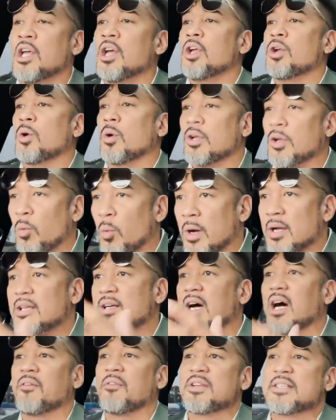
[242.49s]
You're only one
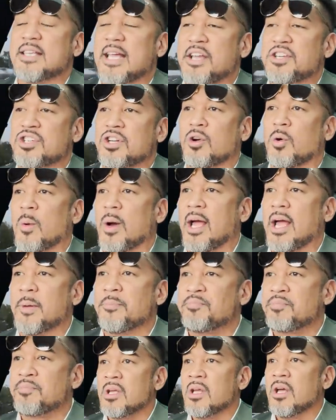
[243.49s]
conversation away
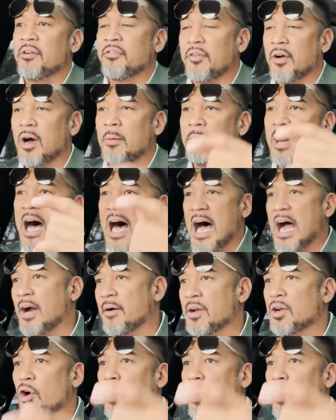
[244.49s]
from hiring